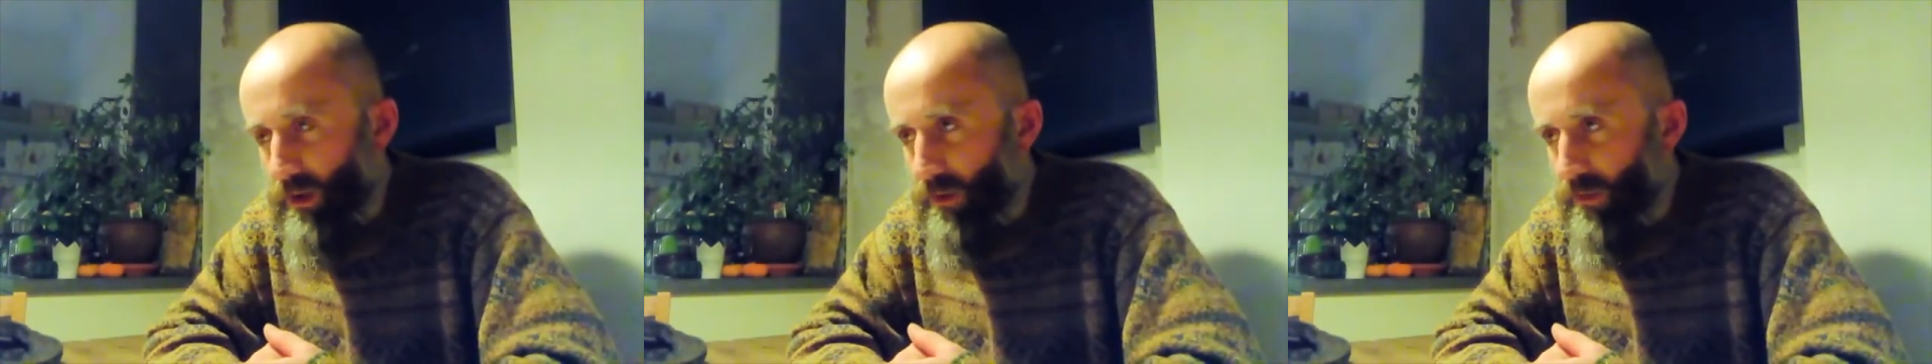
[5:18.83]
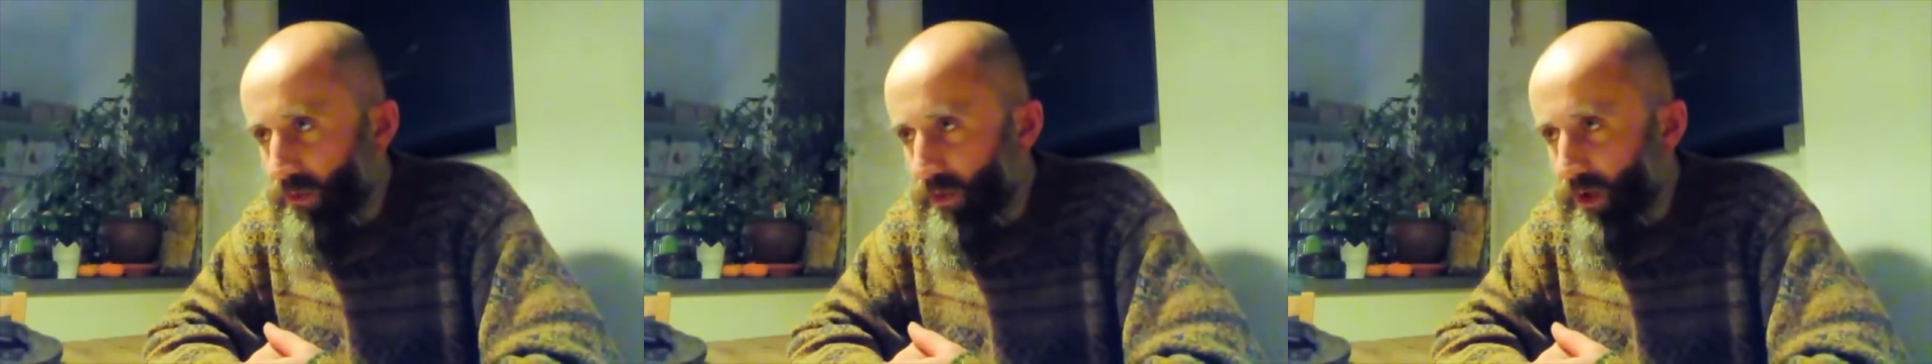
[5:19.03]

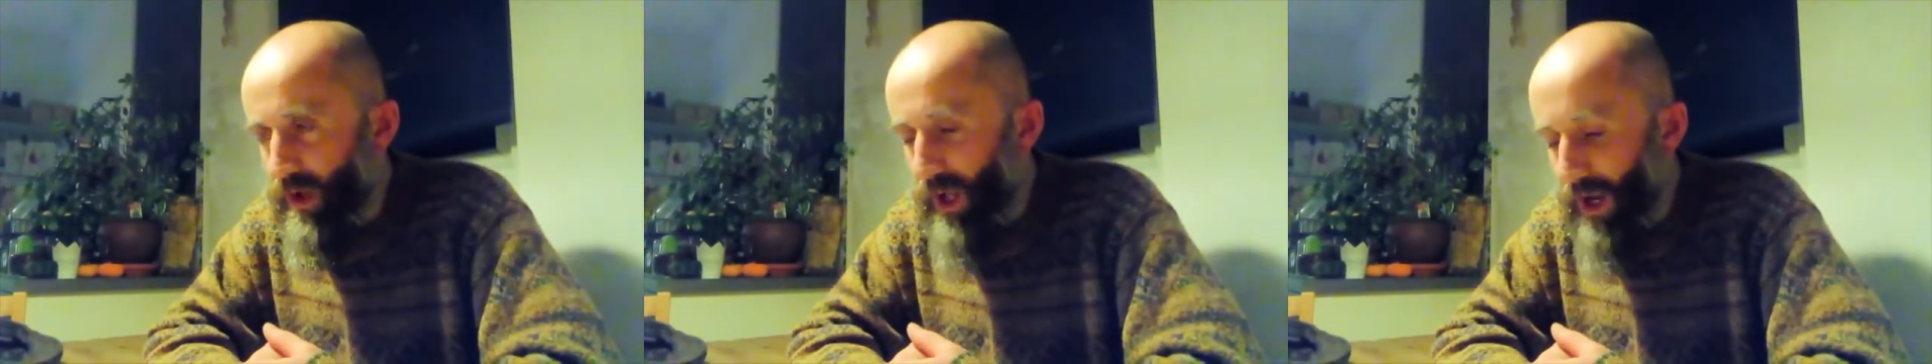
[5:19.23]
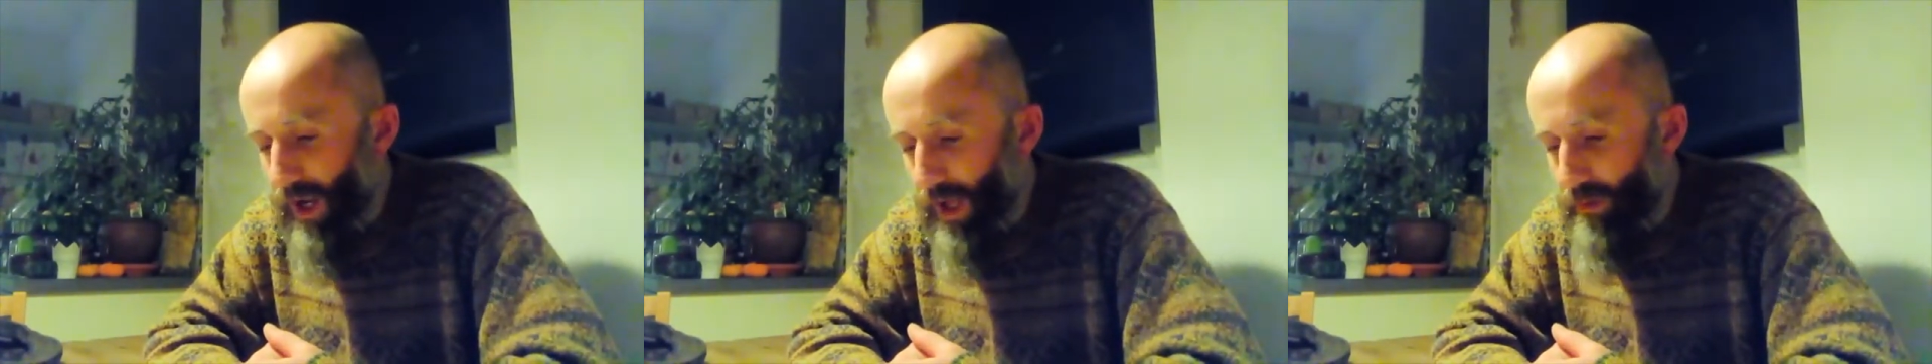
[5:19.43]
have
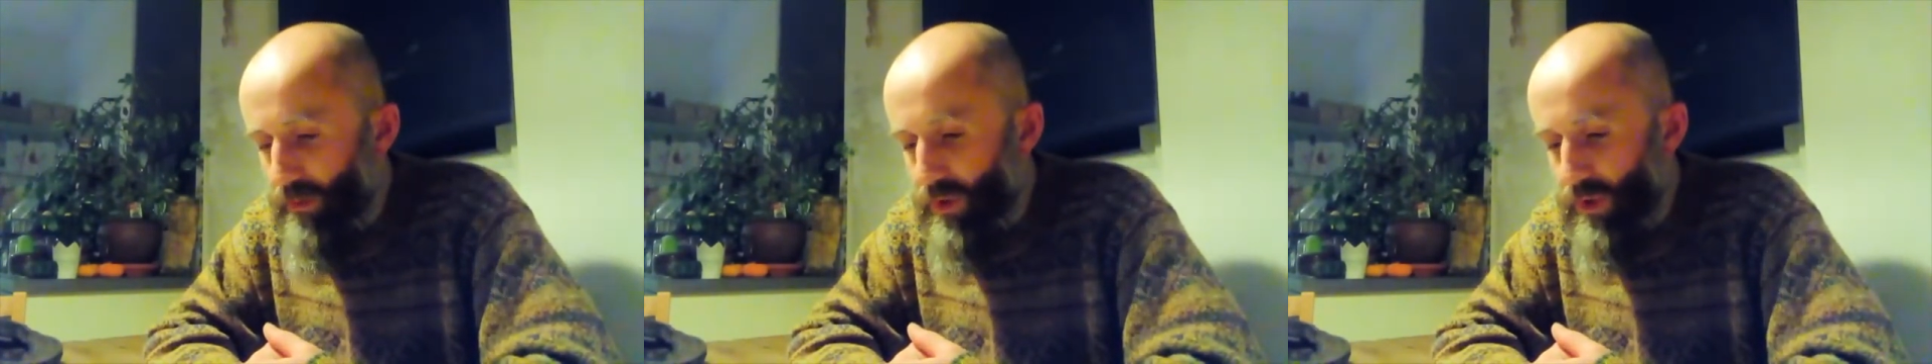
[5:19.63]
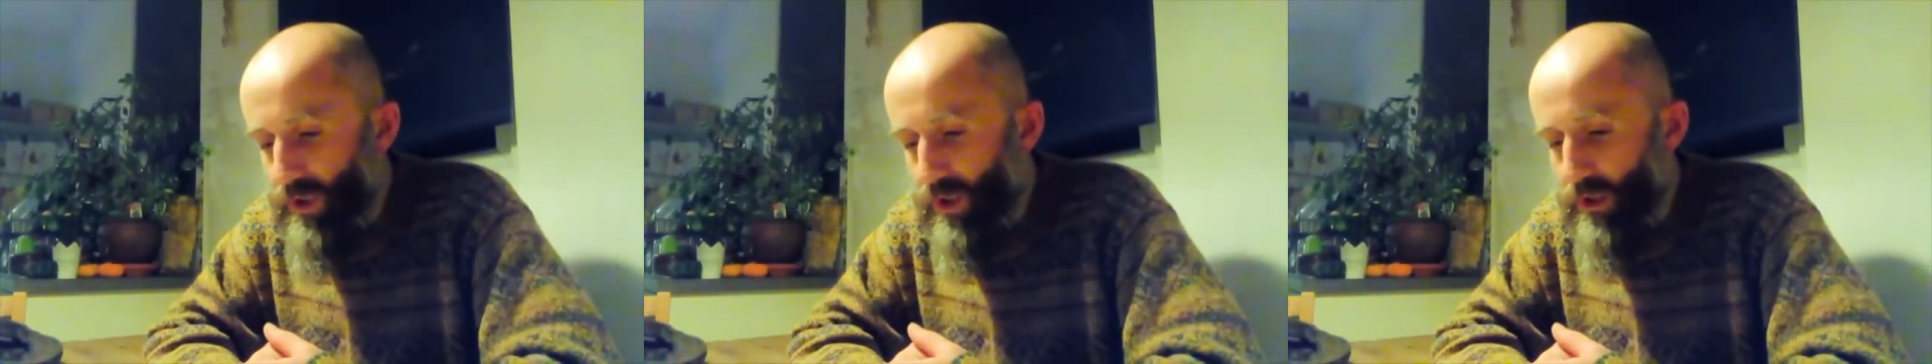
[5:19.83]

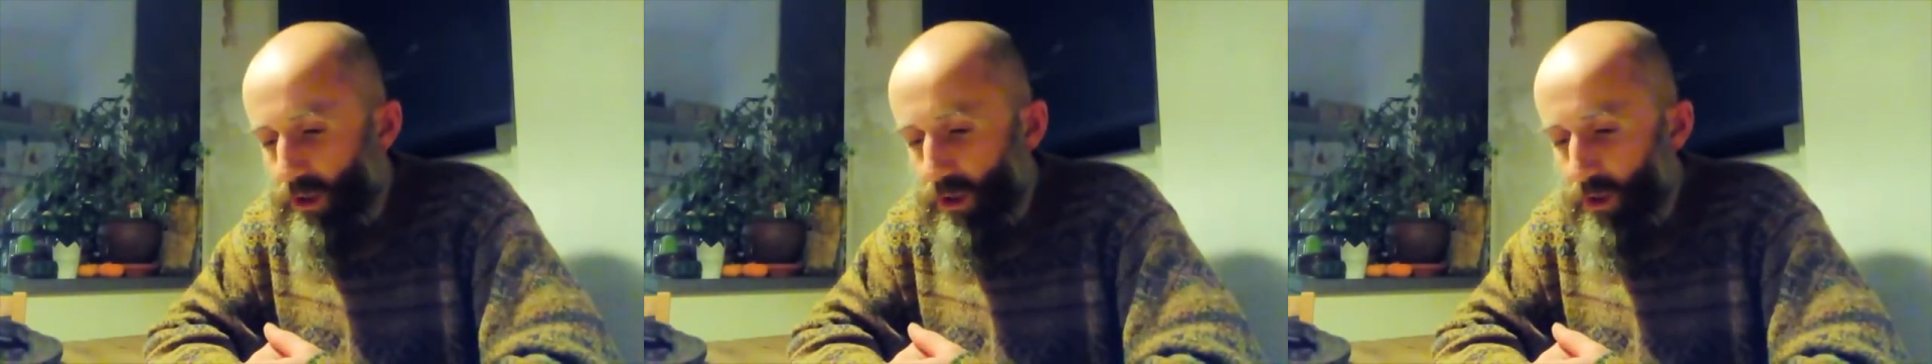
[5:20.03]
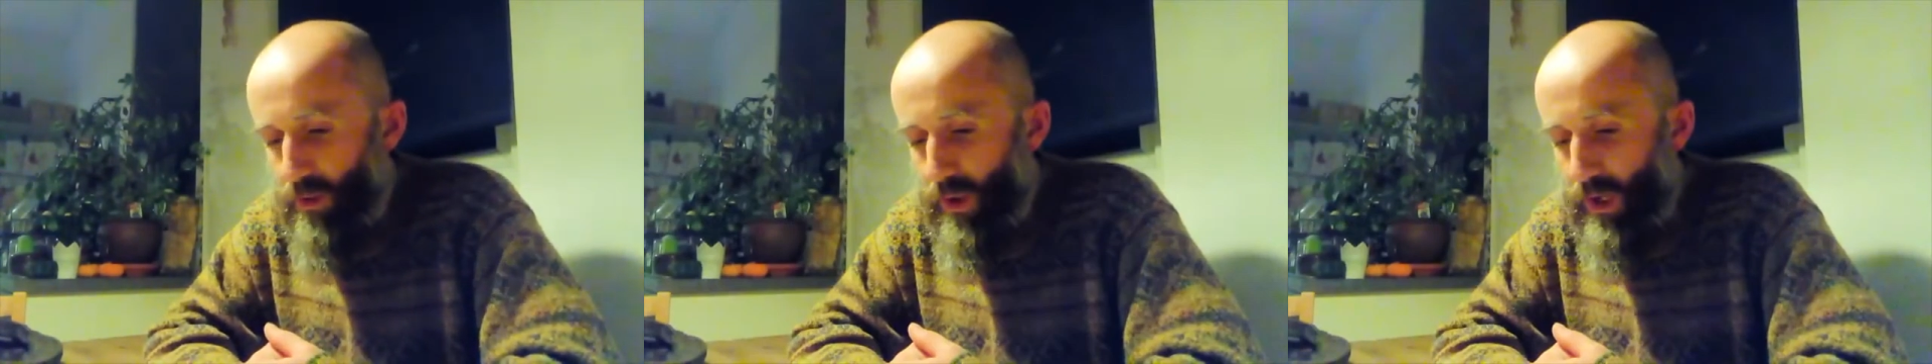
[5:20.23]
collapsed under
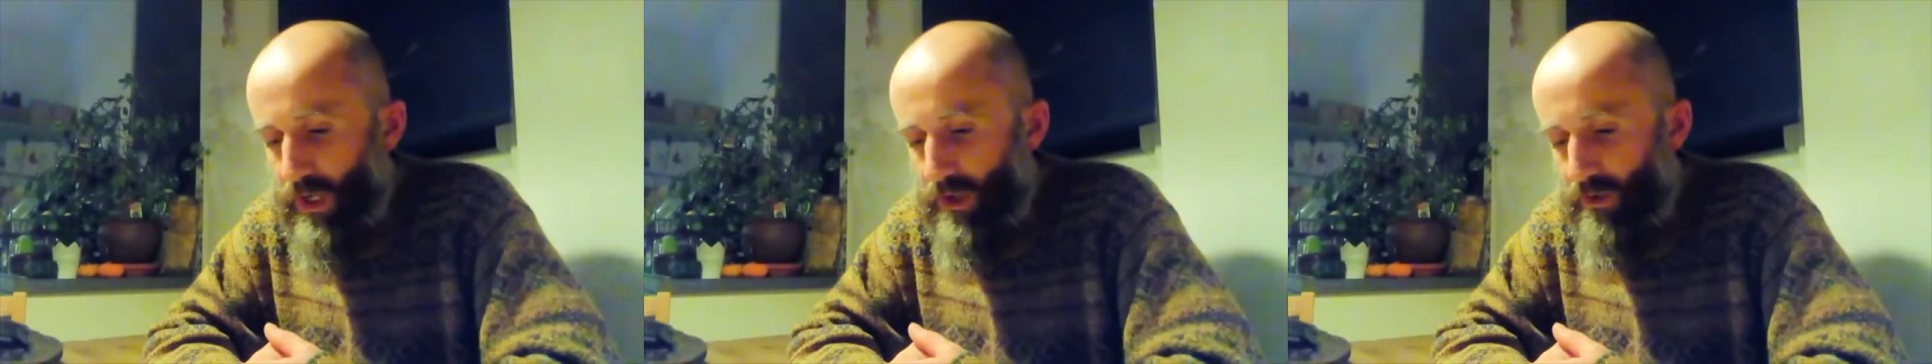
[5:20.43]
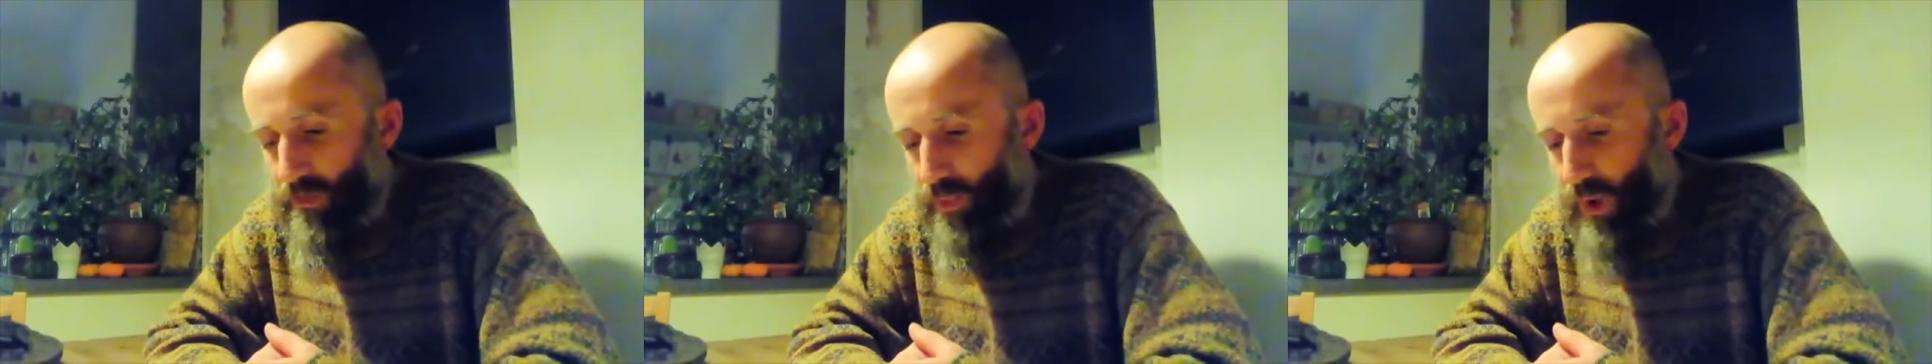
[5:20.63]
the weight
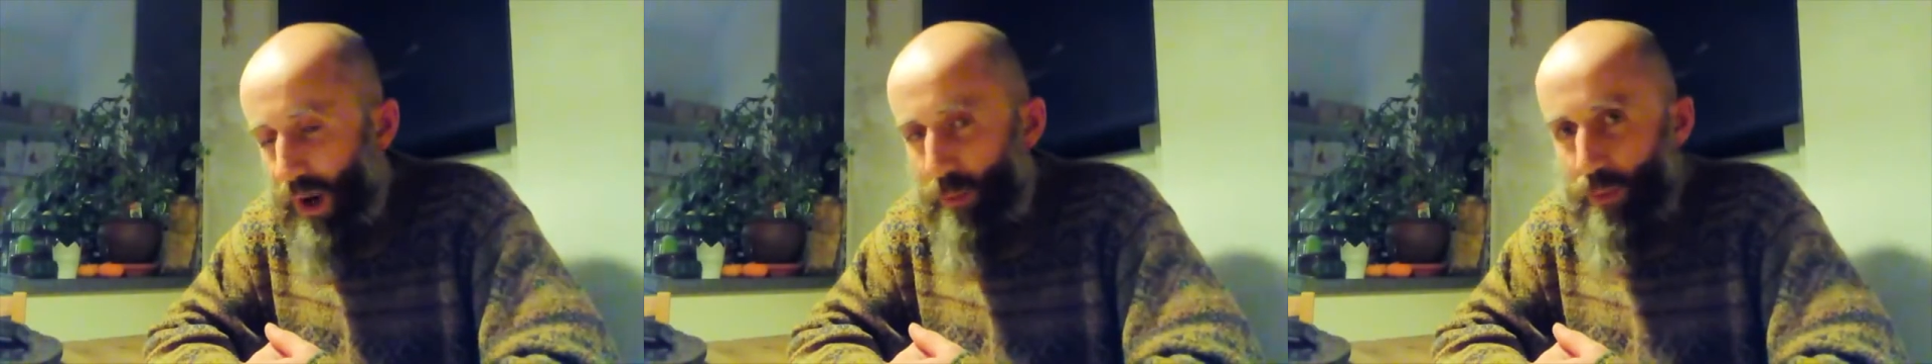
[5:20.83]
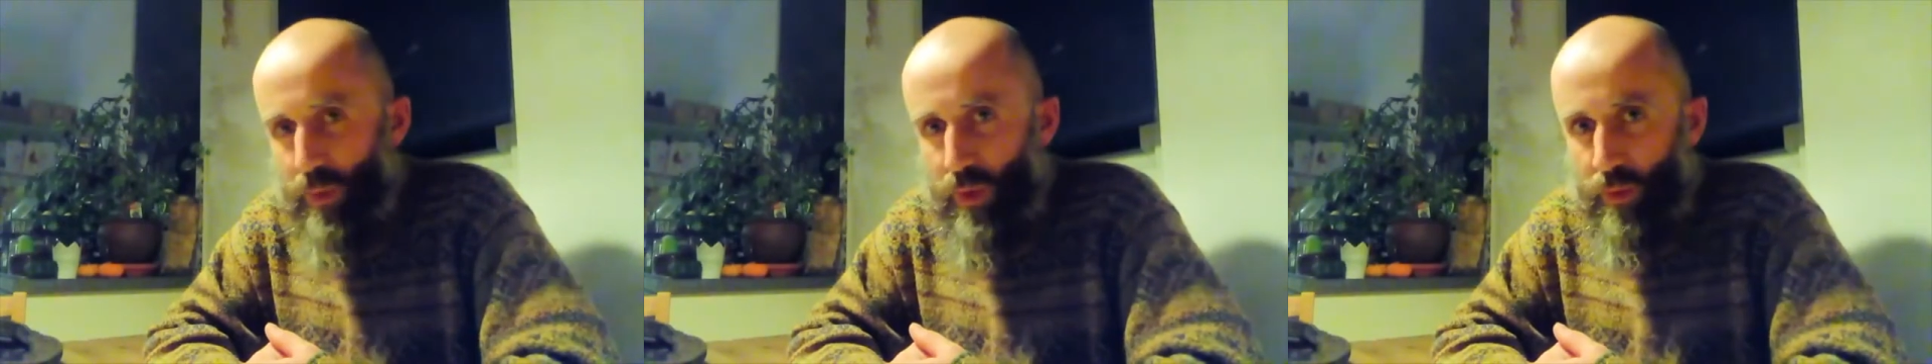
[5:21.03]
of
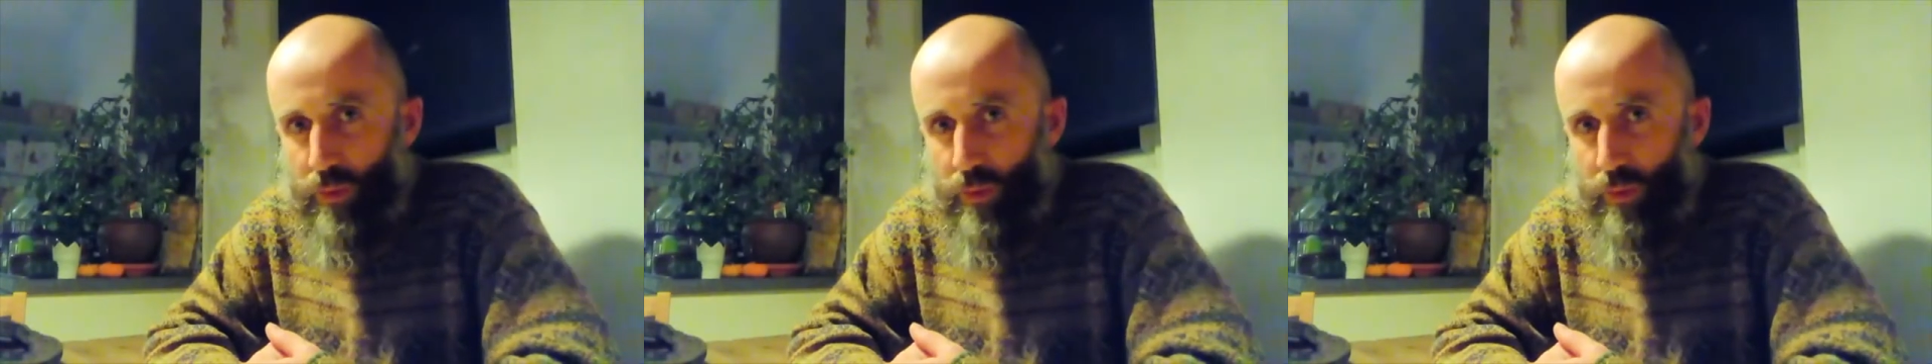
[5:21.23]
bramble